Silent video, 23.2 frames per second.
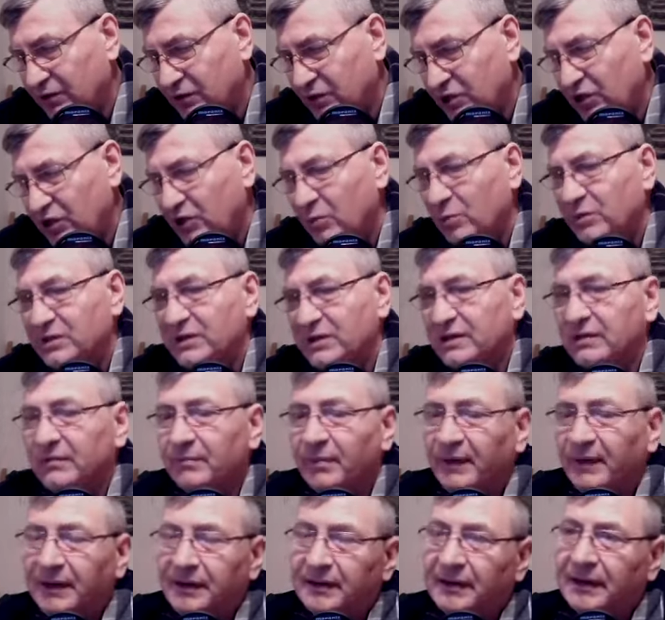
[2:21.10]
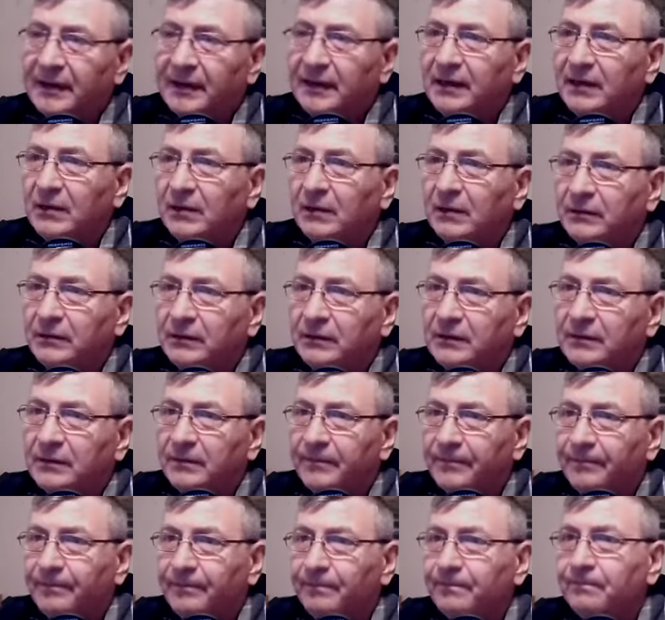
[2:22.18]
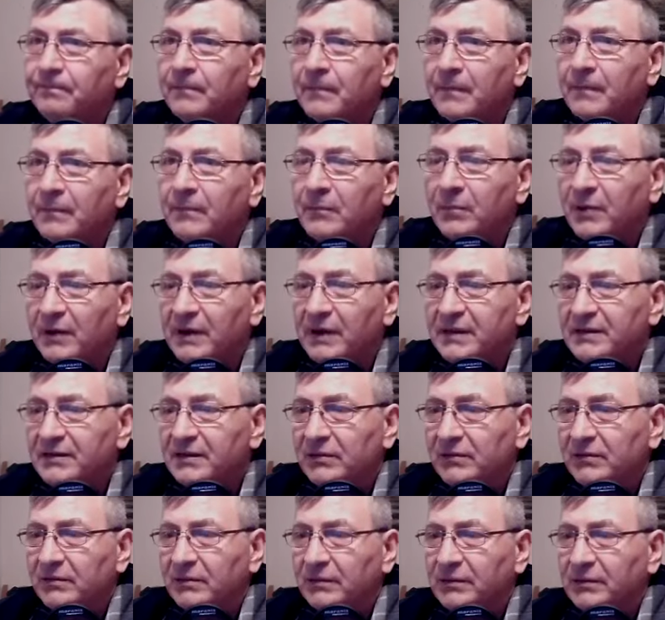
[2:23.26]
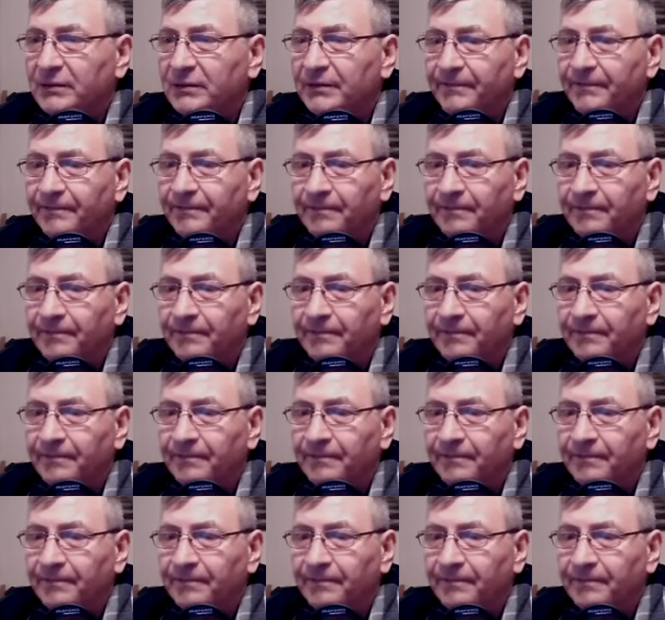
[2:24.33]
she was completely healed. Praise the Lord.